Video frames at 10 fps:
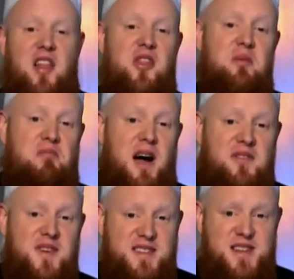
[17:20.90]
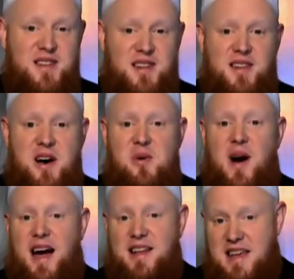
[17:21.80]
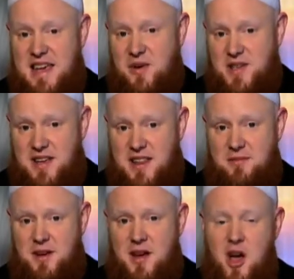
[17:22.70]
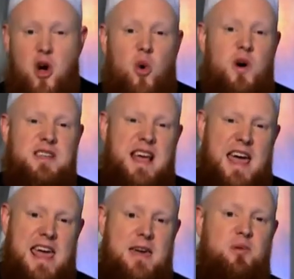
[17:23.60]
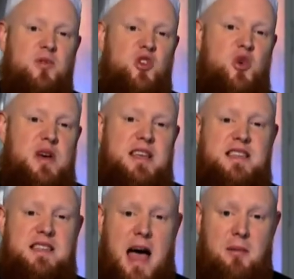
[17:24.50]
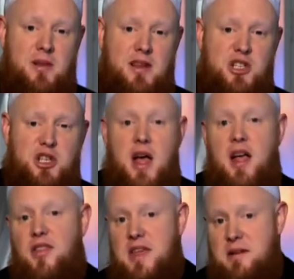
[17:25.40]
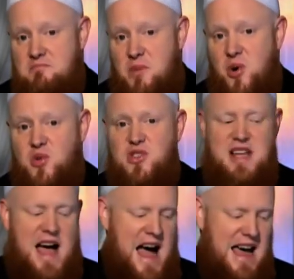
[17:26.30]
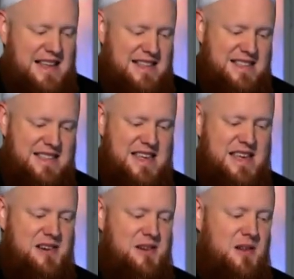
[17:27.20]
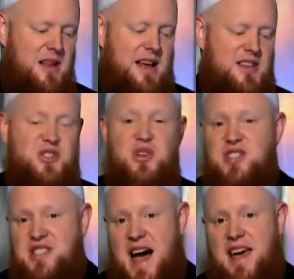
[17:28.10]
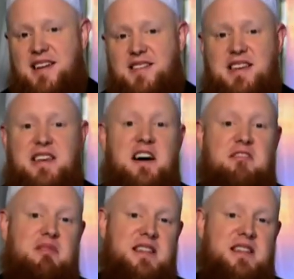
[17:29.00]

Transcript: the Prophet sallallahu alaihi wasallam was able to establish the most ideal society of